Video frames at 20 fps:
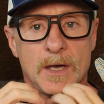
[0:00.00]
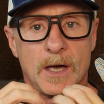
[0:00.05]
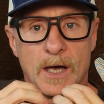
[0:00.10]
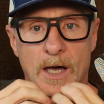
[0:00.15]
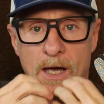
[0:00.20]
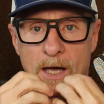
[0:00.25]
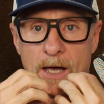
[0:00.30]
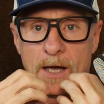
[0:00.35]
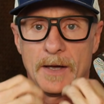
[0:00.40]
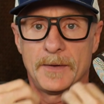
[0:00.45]

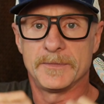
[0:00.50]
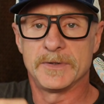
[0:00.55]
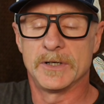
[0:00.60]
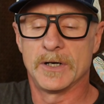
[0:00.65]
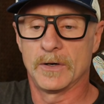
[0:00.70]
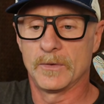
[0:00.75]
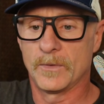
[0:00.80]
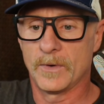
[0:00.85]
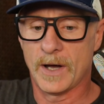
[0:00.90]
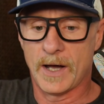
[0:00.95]
Uh, you
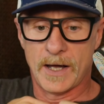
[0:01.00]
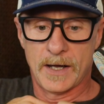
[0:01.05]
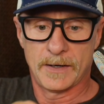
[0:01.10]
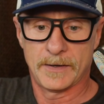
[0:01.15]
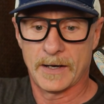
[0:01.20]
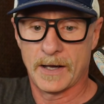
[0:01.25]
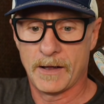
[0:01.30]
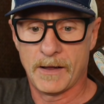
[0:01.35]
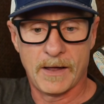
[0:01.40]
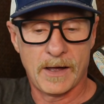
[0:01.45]
know,
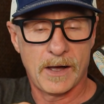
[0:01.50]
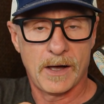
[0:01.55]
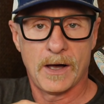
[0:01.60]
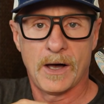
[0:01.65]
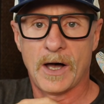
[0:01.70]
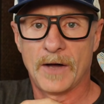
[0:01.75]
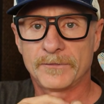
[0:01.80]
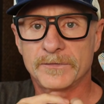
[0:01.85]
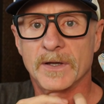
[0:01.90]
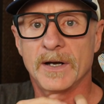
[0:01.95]
I'll uh,
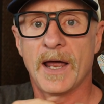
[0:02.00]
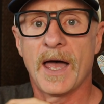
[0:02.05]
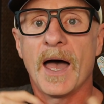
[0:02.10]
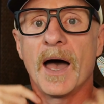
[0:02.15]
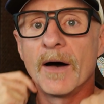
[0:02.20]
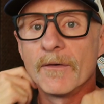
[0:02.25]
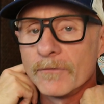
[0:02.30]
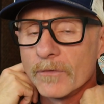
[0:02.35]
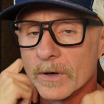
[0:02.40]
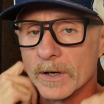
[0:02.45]
often
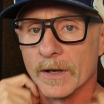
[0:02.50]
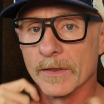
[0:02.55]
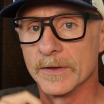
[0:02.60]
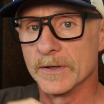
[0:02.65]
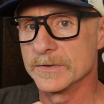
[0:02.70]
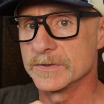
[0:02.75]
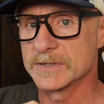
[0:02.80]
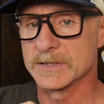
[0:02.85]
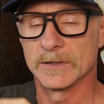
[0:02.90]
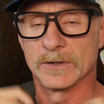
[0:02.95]
have one of
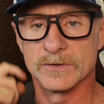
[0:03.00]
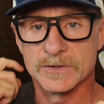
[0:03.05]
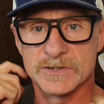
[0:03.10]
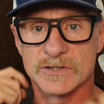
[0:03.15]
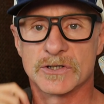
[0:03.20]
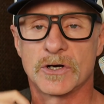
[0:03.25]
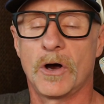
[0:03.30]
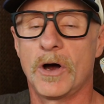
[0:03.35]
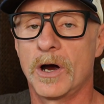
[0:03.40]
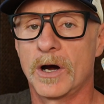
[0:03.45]
those little
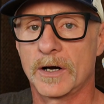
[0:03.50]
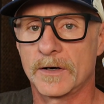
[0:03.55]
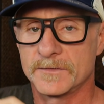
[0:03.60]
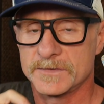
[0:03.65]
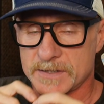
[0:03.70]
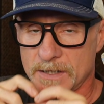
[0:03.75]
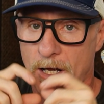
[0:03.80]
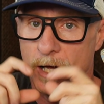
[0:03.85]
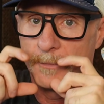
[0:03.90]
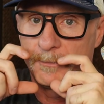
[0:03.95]

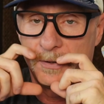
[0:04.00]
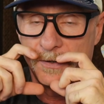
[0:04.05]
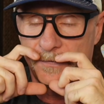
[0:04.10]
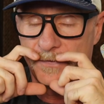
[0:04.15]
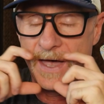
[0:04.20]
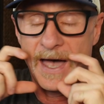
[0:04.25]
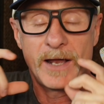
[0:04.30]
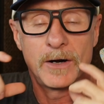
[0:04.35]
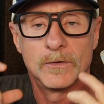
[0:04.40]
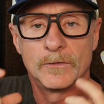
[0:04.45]
scarves, and I'll put
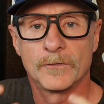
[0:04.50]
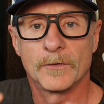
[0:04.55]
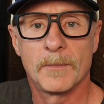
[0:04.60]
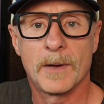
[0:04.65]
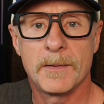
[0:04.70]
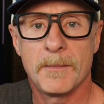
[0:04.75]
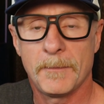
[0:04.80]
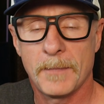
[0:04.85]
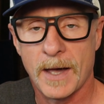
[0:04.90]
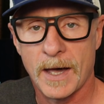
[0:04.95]
that over
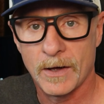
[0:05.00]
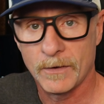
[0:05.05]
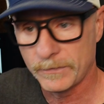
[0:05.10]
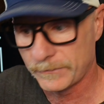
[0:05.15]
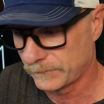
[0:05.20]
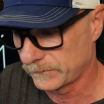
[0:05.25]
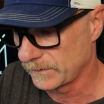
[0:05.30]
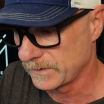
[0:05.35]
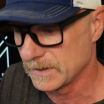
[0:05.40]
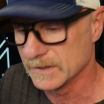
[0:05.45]
my mouth
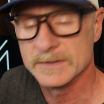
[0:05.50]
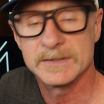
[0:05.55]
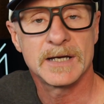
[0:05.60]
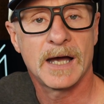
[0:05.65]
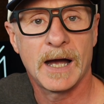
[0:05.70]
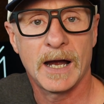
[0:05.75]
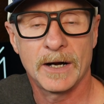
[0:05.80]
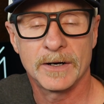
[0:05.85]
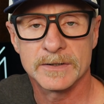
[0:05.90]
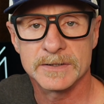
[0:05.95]
for the
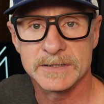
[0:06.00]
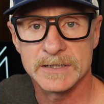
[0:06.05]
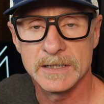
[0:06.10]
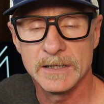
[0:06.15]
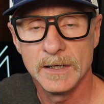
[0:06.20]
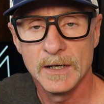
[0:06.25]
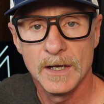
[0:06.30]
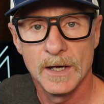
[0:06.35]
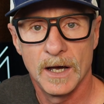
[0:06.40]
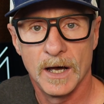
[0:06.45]

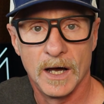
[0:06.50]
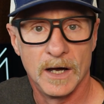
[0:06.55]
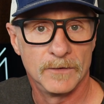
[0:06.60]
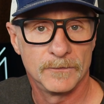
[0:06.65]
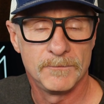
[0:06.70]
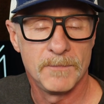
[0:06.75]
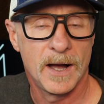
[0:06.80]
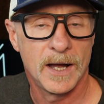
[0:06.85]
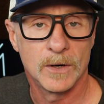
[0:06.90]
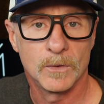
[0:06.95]
entirety
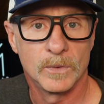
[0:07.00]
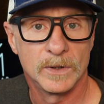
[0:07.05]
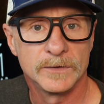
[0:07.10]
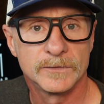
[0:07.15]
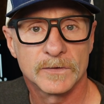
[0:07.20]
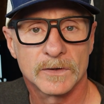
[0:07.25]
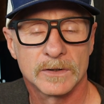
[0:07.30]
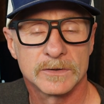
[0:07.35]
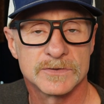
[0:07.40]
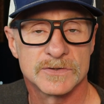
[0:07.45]
of my
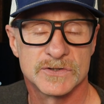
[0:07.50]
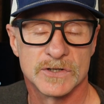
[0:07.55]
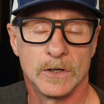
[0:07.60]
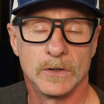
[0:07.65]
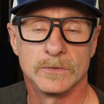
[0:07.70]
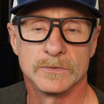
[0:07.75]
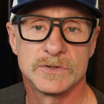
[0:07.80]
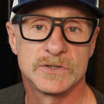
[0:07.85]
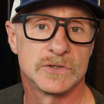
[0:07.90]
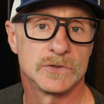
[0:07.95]
winter
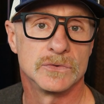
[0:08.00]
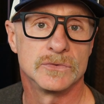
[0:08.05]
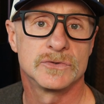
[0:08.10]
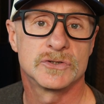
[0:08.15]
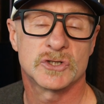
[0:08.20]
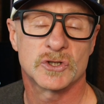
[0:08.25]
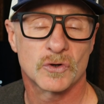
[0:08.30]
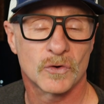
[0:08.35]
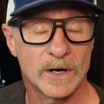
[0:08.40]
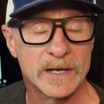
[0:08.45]
zone two
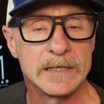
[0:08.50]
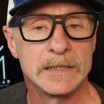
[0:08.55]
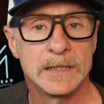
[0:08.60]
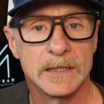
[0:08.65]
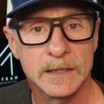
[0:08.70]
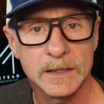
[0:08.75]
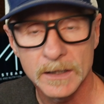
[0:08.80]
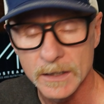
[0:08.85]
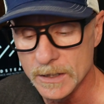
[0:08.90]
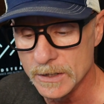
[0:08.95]

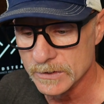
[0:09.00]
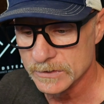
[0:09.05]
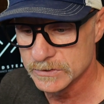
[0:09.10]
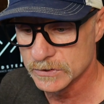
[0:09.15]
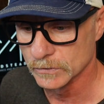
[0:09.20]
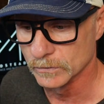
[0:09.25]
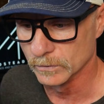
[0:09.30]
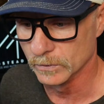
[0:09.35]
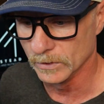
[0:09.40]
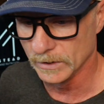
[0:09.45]
training
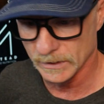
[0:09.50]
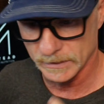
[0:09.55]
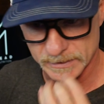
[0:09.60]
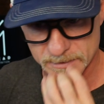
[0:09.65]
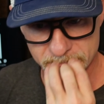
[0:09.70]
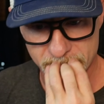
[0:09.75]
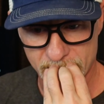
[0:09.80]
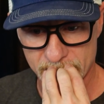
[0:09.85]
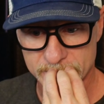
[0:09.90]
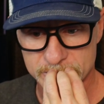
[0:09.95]
to
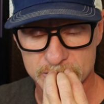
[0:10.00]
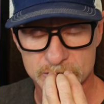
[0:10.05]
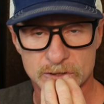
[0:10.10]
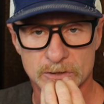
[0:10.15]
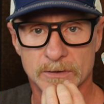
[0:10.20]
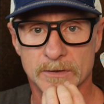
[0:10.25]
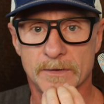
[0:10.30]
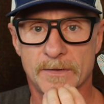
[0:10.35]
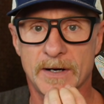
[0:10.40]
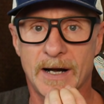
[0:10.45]
really make
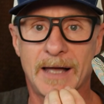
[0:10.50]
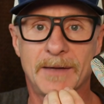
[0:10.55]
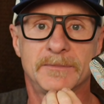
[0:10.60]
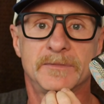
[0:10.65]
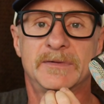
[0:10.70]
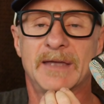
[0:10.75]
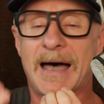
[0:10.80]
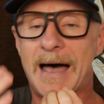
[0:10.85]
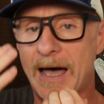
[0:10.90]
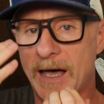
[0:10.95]
sure that I'm
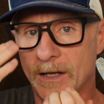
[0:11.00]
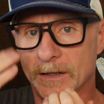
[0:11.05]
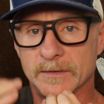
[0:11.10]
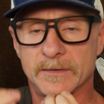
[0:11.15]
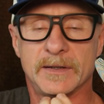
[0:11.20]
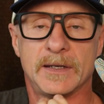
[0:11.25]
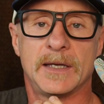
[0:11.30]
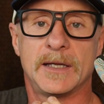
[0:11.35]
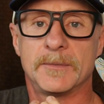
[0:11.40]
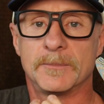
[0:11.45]

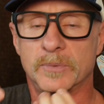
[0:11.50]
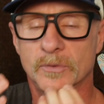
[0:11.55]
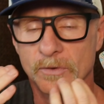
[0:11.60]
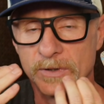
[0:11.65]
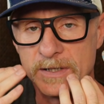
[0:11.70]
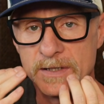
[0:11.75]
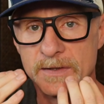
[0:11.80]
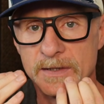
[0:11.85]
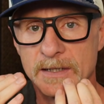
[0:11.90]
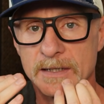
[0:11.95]
dialed in,
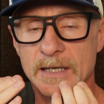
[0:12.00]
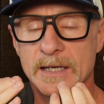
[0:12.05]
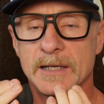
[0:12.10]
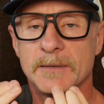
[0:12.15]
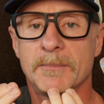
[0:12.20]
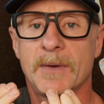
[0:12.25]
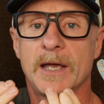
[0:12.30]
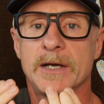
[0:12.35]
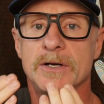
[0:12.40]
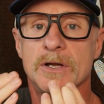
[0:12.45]
breathing
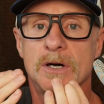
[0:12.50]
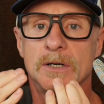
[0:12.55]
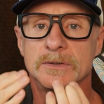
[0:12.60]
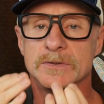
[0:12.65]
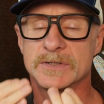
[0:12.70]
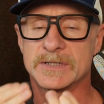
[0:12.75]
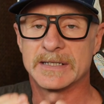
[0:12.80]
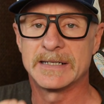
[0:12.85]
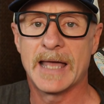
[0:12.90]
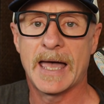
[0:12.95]
in my
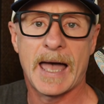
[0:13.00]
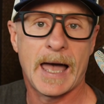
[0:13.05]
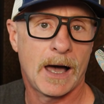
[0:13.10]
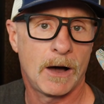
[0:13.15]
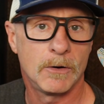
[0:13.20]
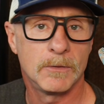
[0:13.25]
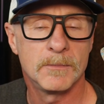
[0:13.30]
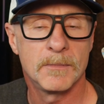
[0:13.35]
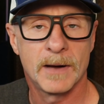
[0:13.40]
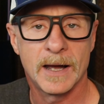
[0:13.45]
nose and
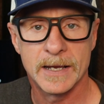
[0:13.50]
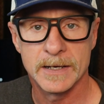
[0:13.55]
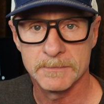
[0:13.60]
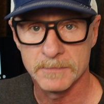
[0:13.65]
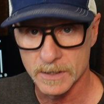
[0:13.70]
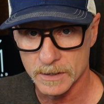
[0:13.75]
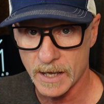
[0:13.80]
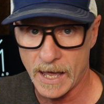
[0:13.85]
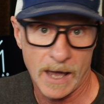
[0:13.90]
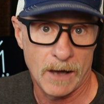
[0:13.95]
out my
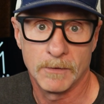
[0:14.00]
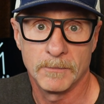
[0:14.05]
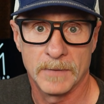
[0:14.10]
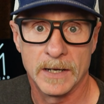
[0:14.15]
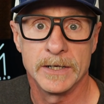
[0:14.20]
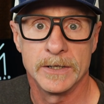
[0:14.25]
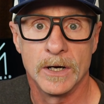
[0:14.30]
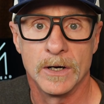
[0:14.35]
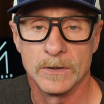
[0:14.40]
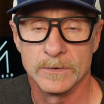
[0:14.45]
out
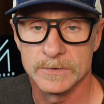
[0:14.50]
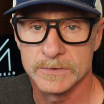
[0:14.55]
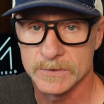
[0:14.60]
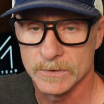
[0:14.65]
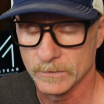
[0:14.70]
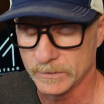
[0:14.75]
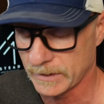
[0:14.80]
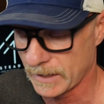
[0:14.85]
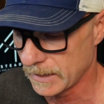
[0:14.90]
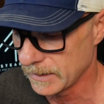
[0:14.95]
my nose.
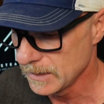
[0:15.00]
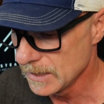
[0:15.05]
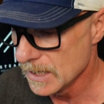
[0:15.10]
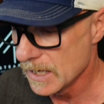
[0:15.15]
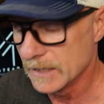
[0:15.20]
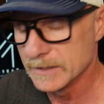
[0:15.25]
Okay.